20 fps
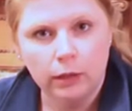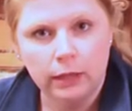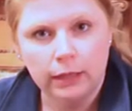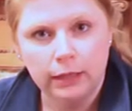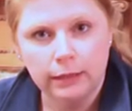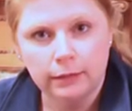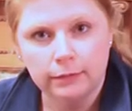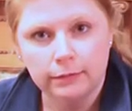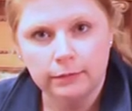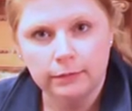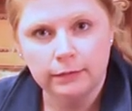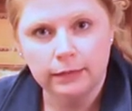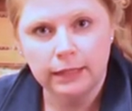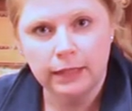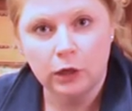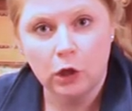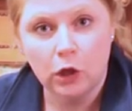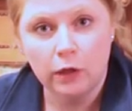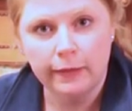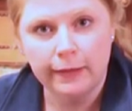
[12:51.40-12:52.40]
wanna
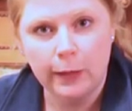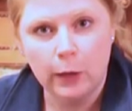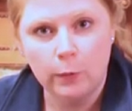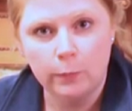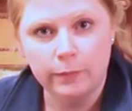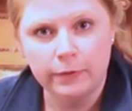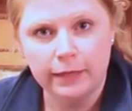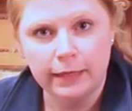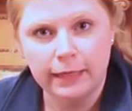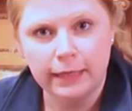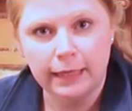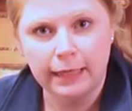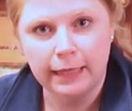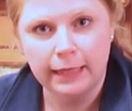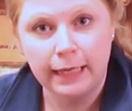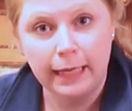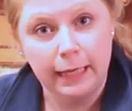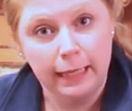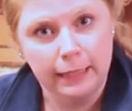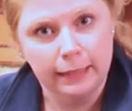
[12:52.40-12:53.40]
get all the help that I
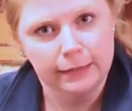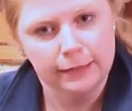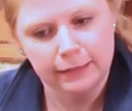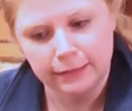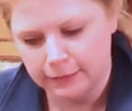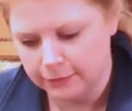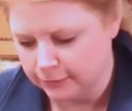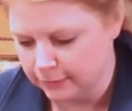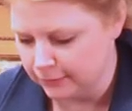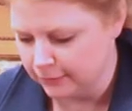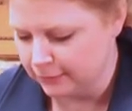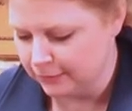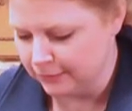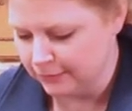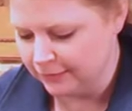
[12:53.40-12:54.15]
can.